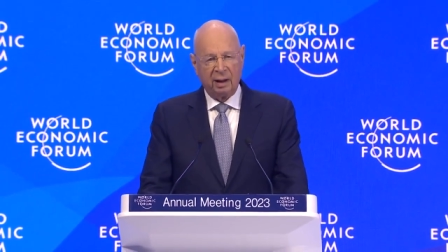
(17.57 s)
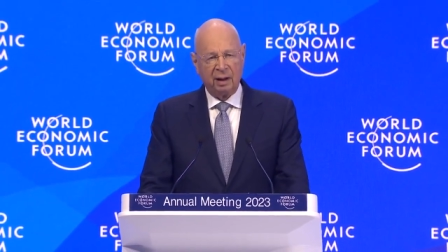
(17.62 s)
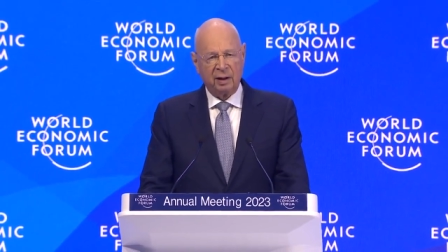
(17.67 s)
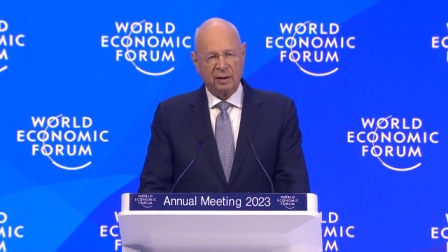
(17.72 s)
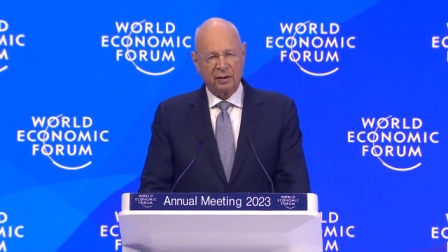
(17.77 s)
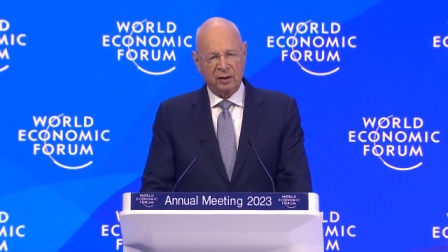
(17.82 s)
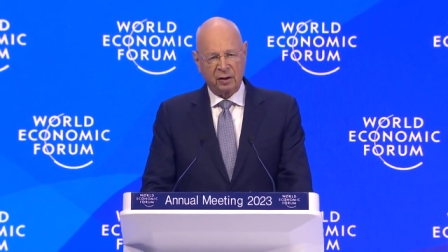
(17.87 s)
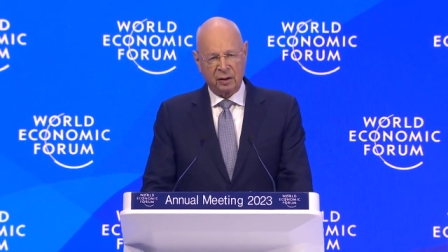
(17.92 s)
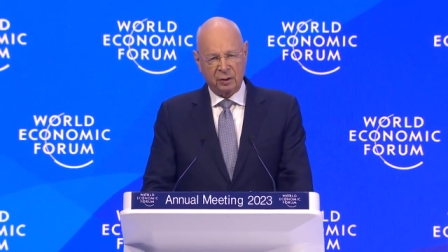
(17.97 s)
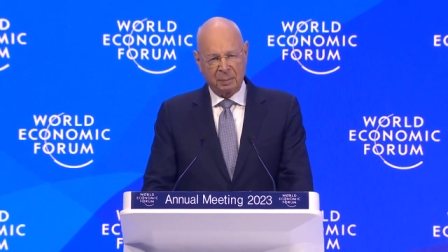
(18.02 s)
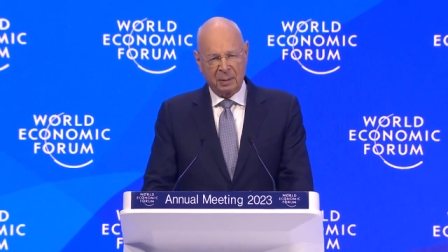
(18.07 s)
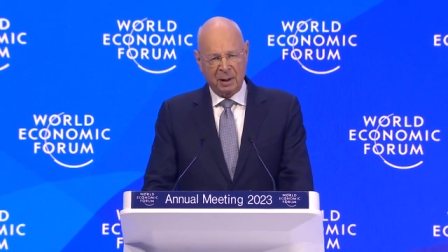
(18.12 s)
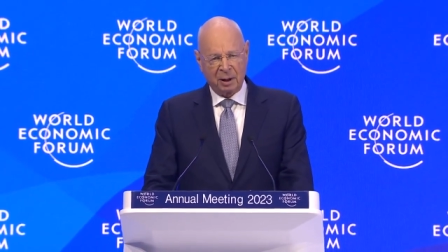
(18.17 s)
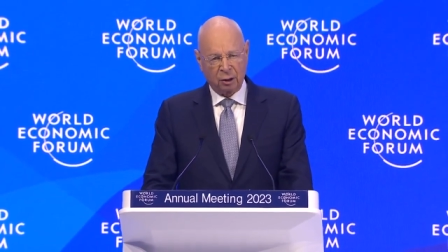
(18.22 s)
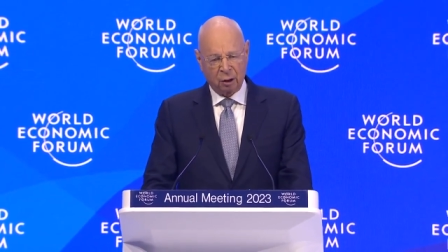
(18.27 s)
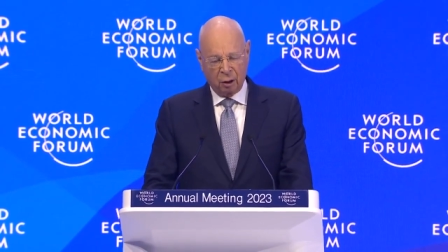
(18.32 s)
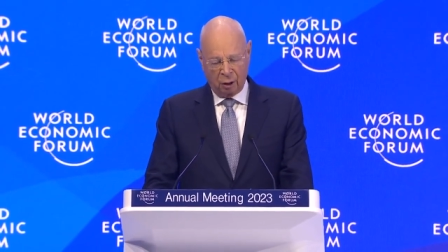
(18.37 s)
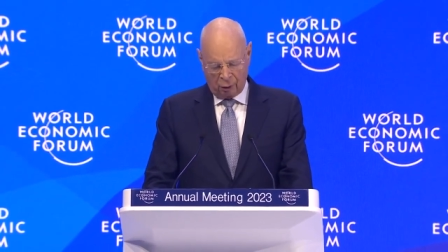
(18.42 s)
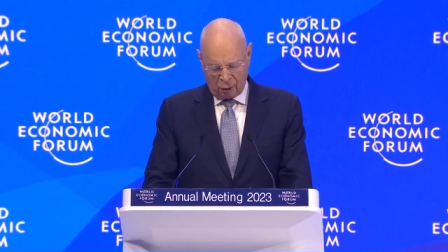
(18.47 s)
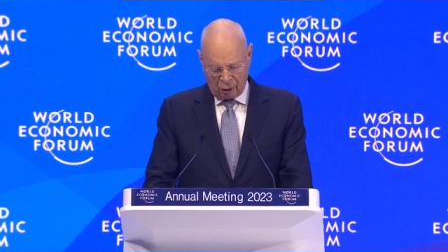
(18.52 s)
it's a
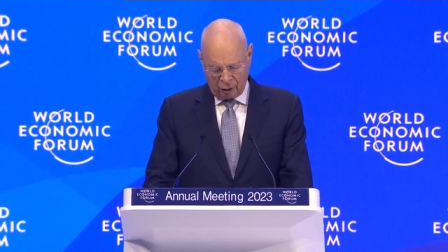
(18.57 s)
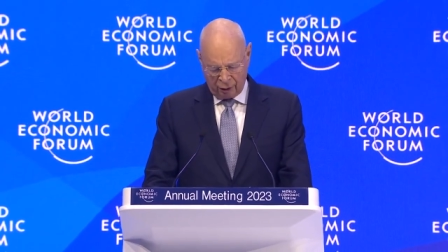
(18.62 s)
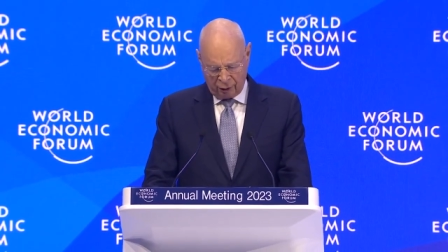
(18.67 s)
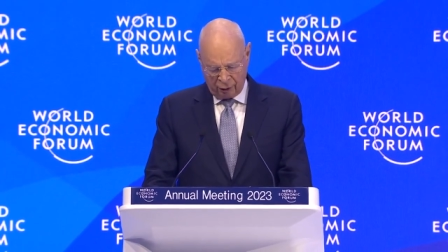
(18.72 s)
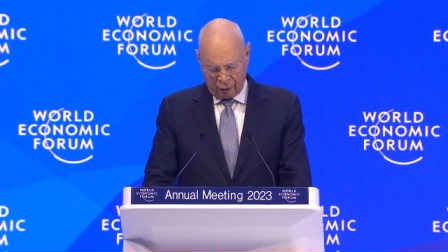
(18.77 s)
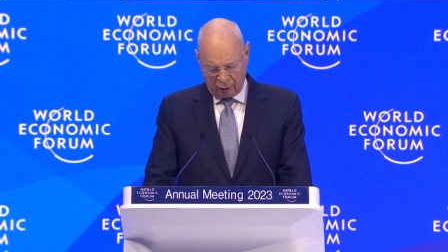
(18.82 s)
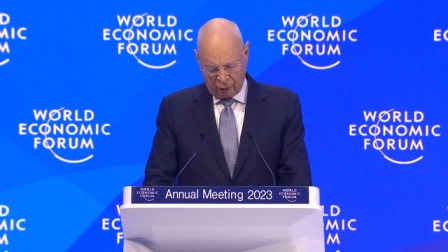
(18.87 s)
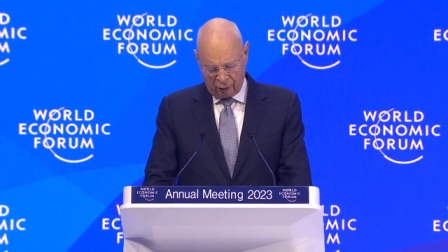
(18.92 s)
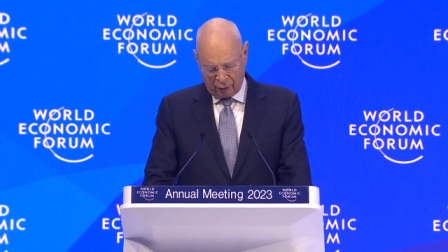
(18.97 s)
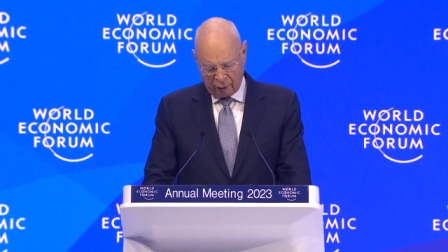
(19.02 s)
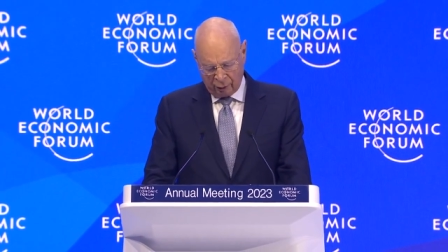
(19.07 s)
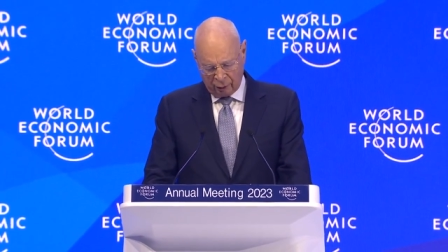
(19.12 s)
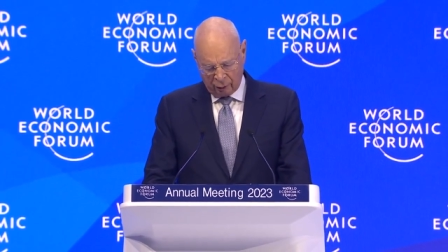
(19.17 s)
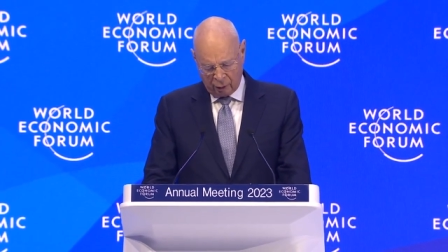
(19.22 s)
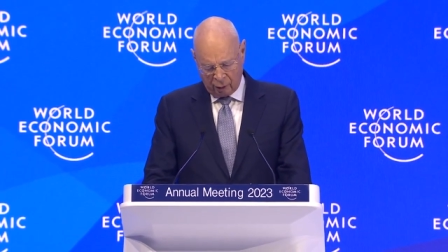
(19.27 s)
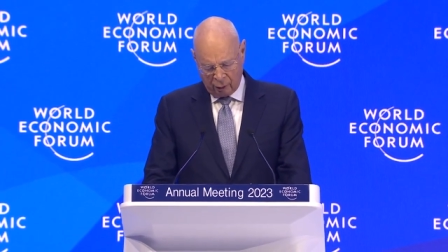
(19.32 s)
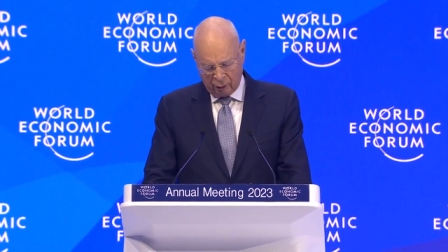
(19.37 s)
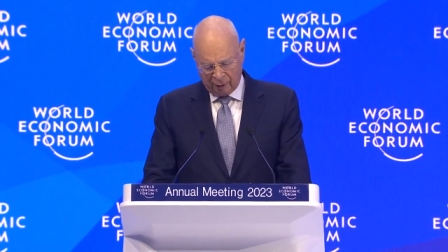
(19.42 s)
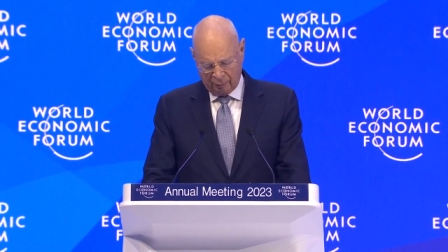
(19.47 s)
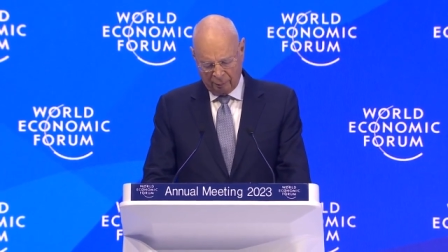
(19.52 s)
special honor
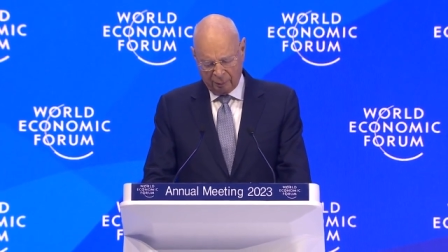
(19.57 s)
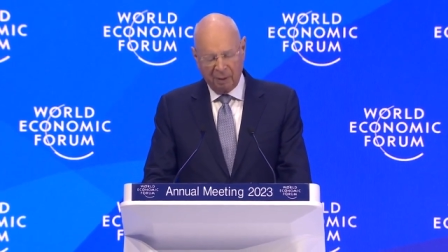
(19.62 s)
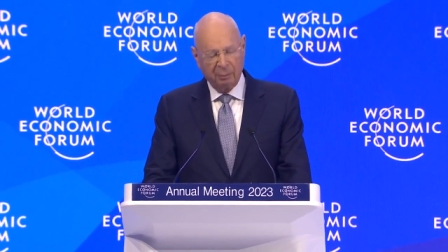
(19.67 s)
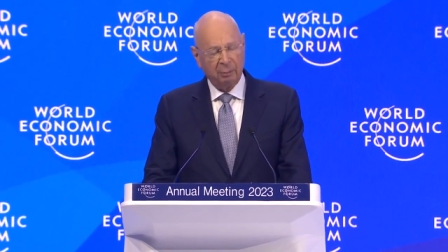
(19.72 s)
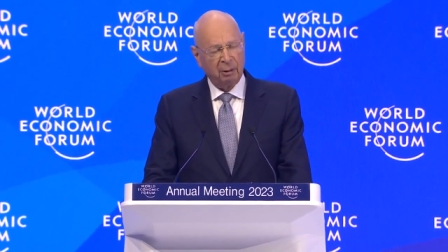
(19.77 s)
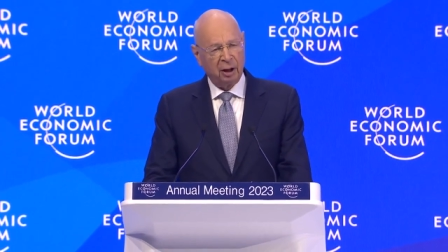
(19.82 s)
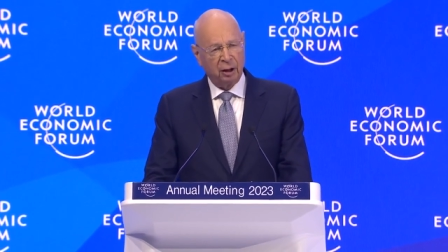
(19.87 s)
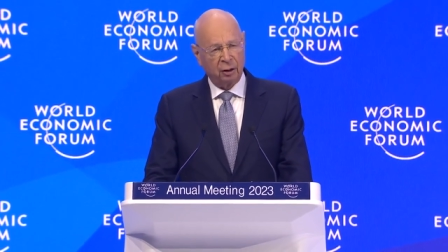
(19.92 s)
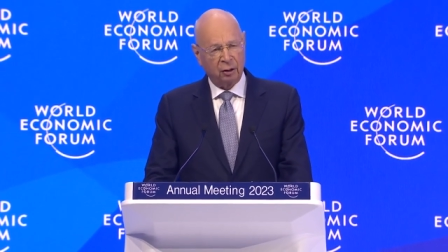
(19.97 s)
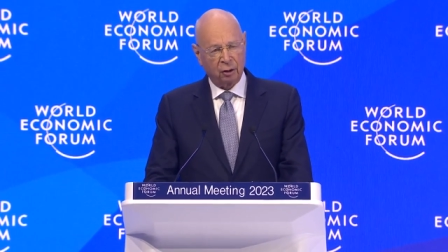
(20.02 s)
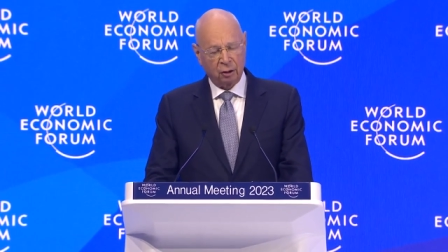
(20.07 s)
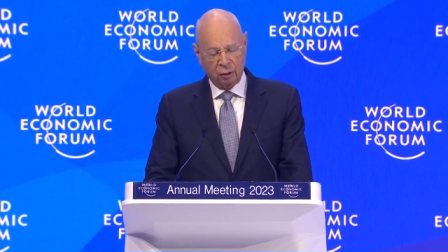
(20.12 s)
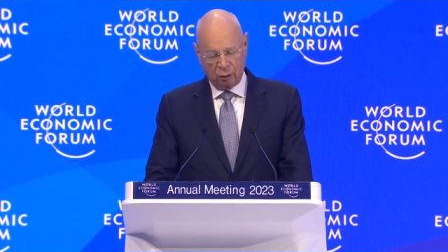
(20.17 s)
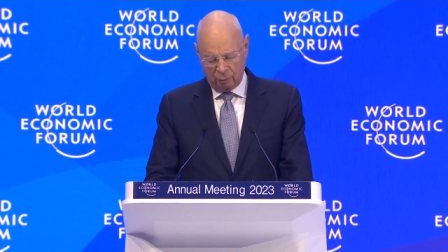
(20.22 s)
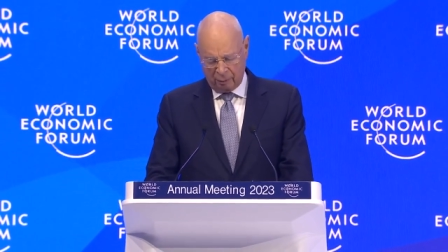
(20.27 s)
and privilege